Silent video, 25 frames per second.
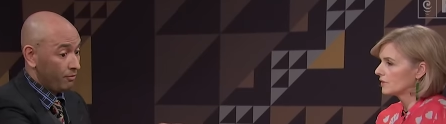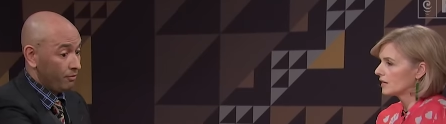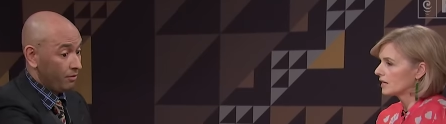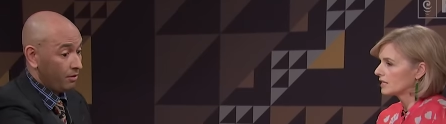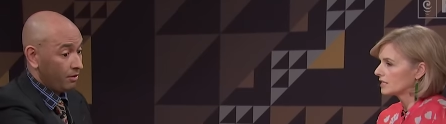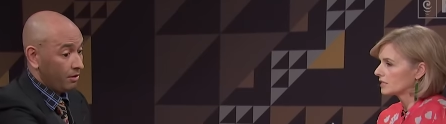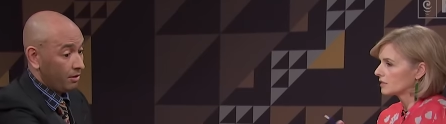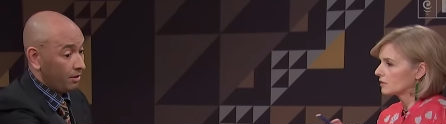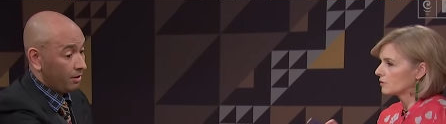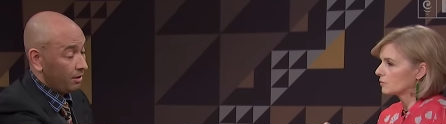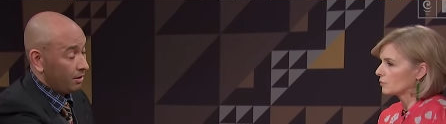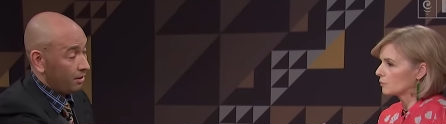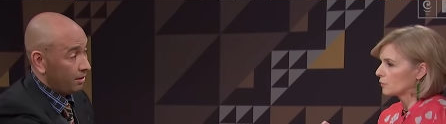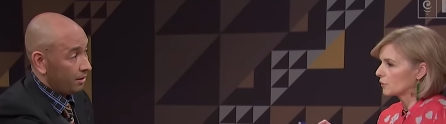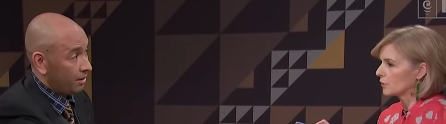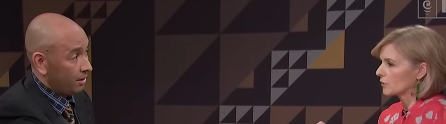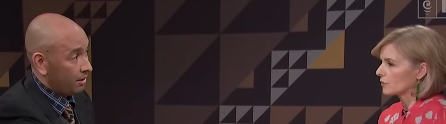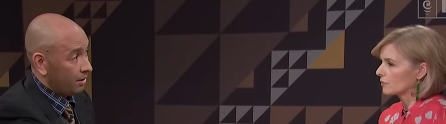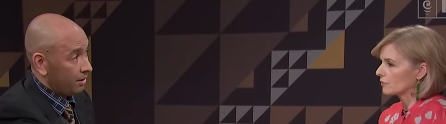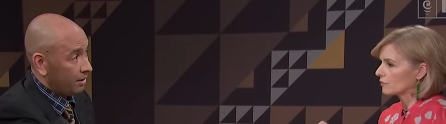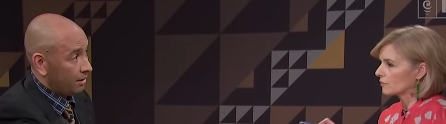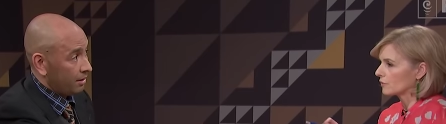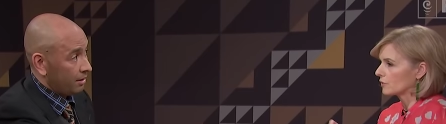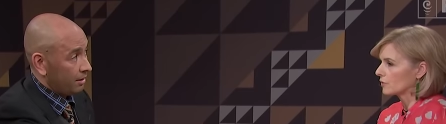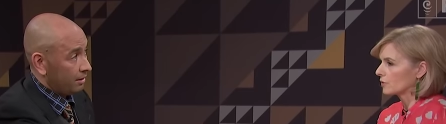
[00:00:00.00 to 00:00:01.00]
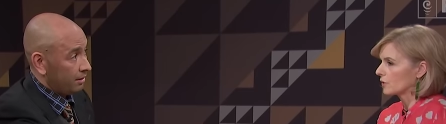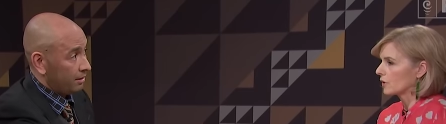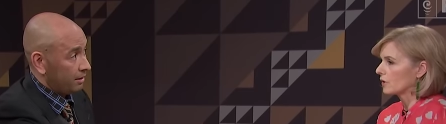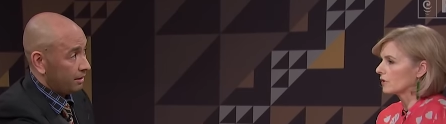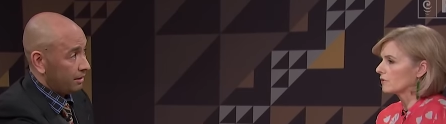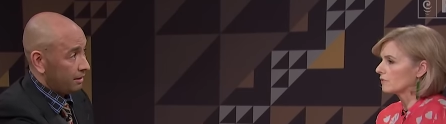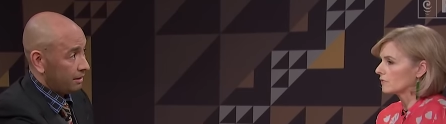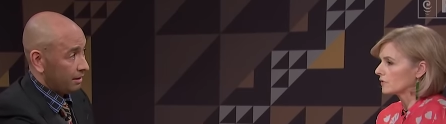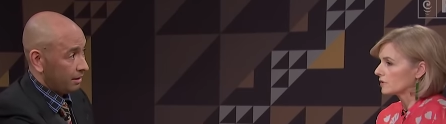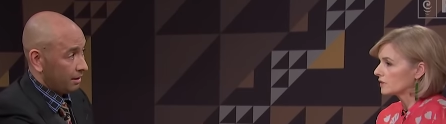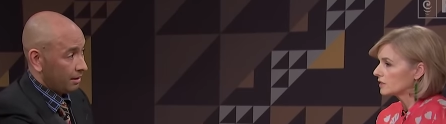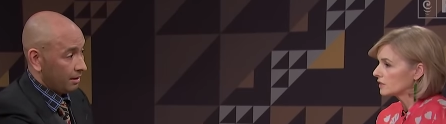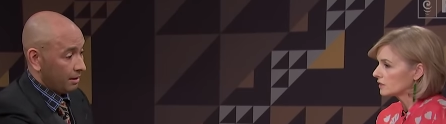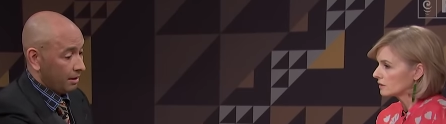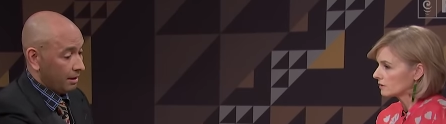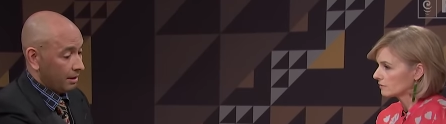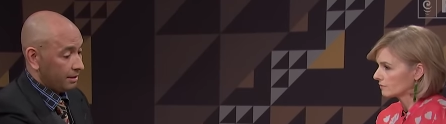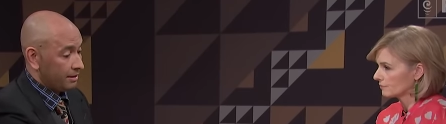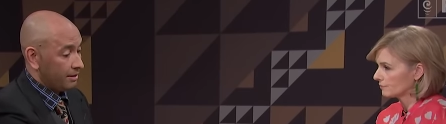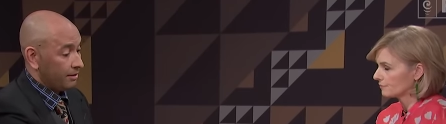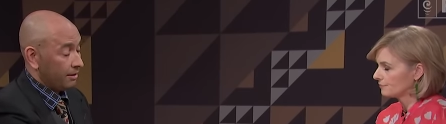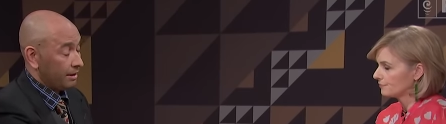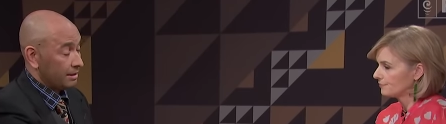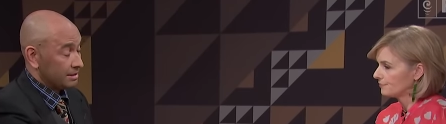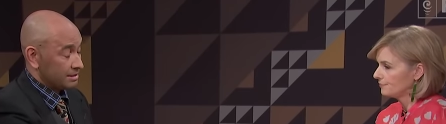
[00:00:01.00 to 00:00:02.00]
Speaker 1: they
Speaker 2: didn't work through COVID.
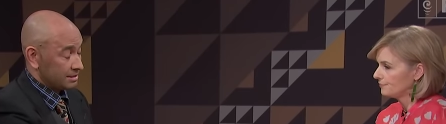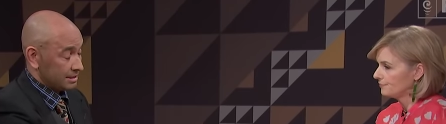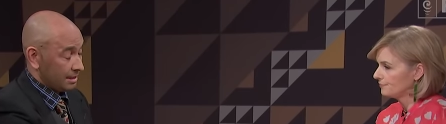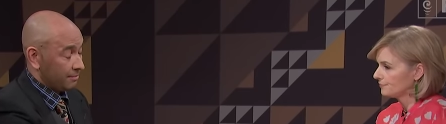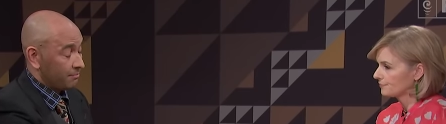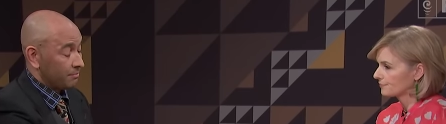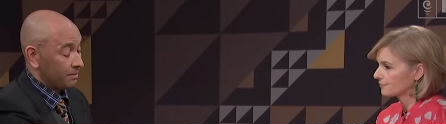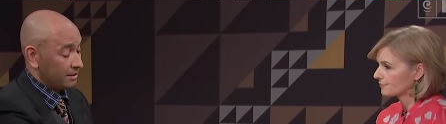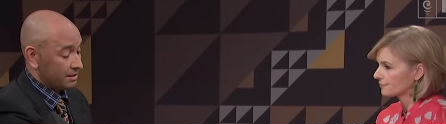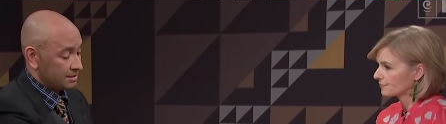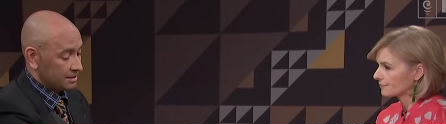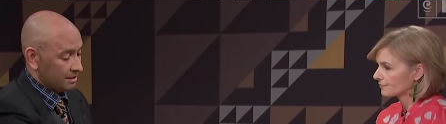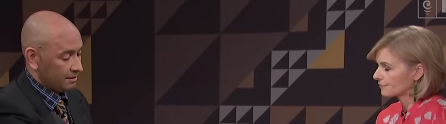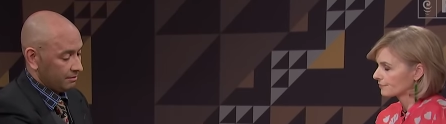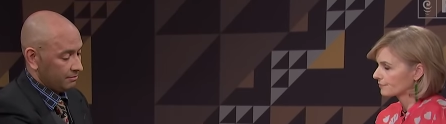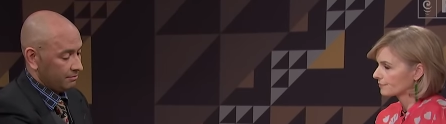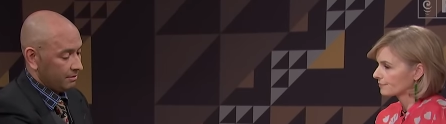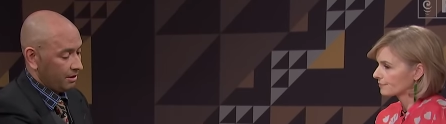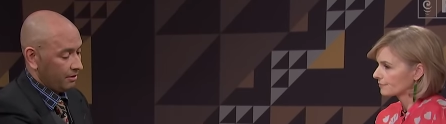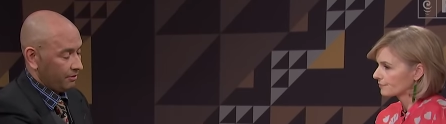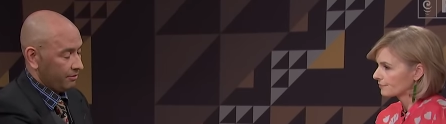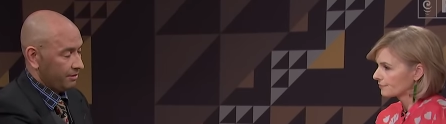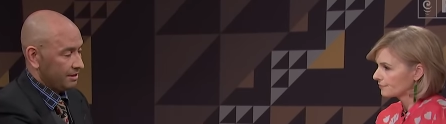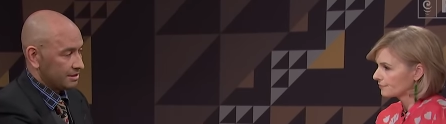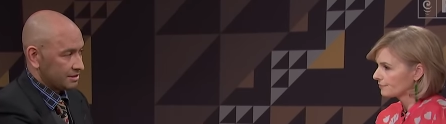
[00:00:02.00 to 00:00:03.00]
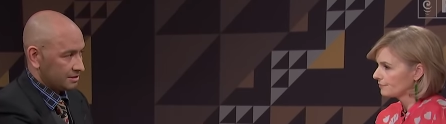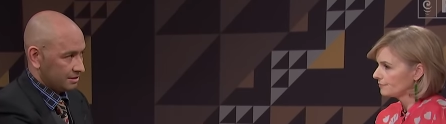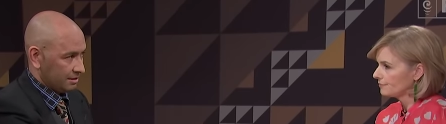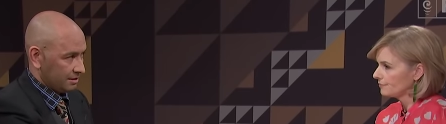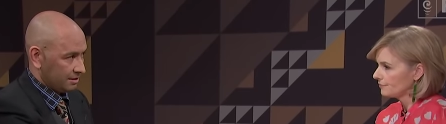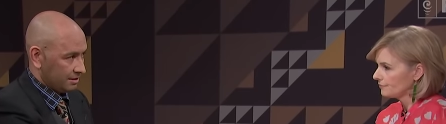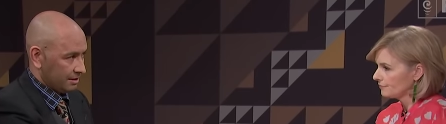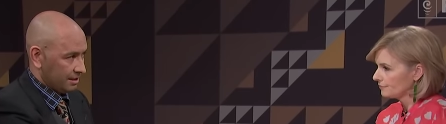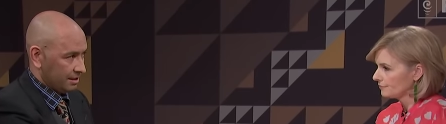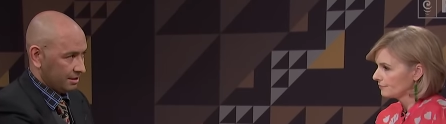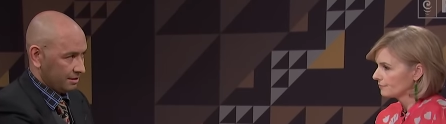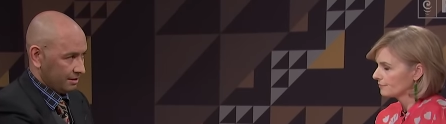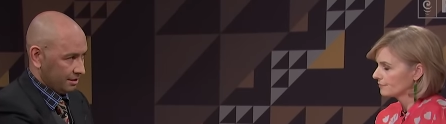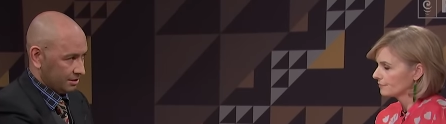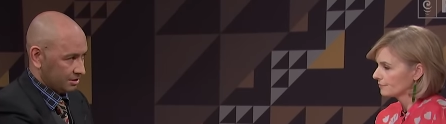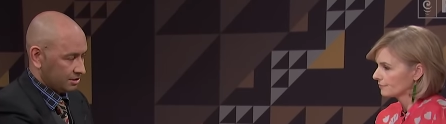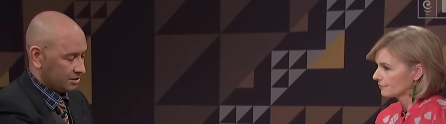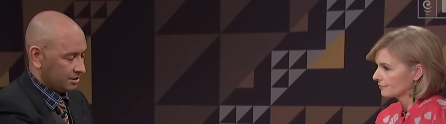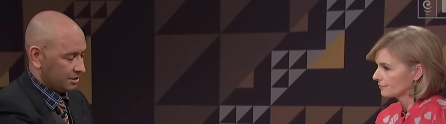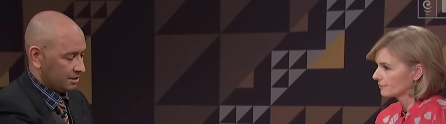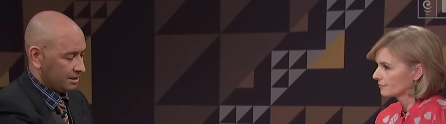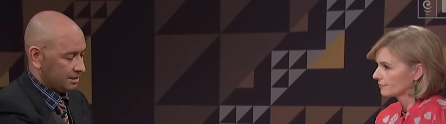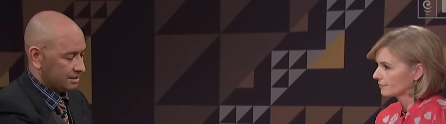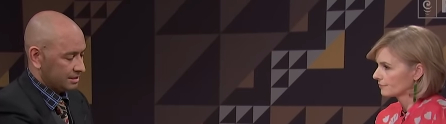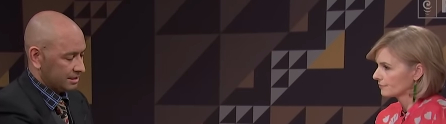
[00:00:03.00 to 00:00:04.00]
Speaker 1: and some this, no, that's that,
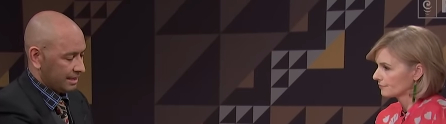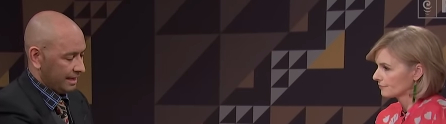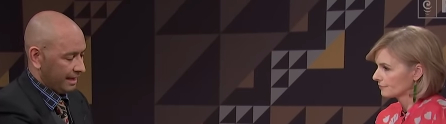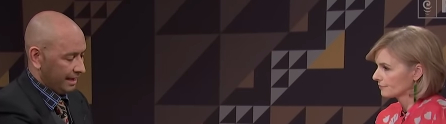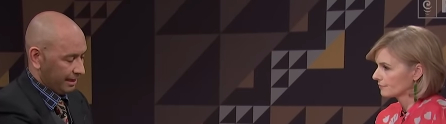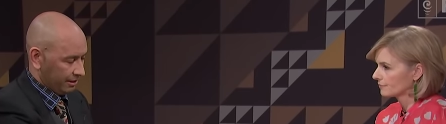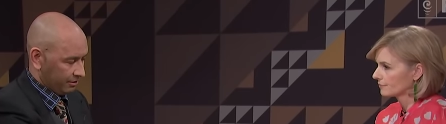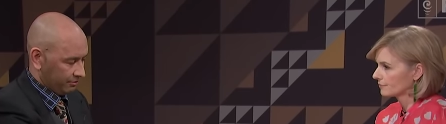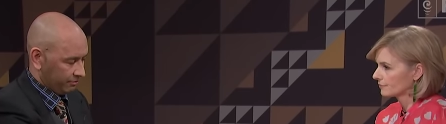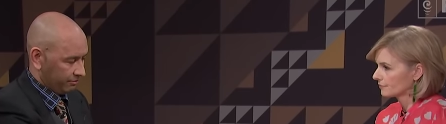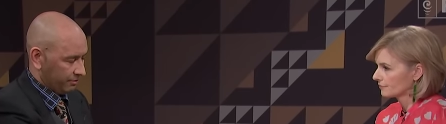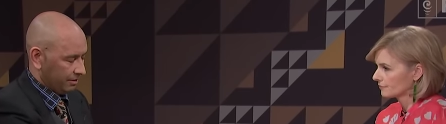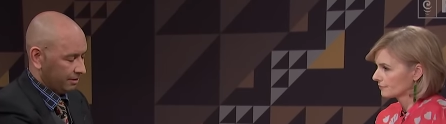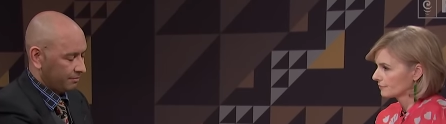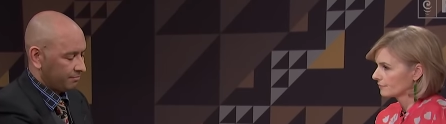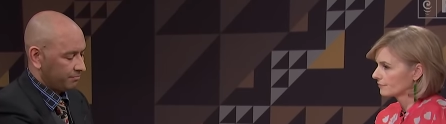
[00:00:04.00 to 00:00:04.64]
that's that's accurate.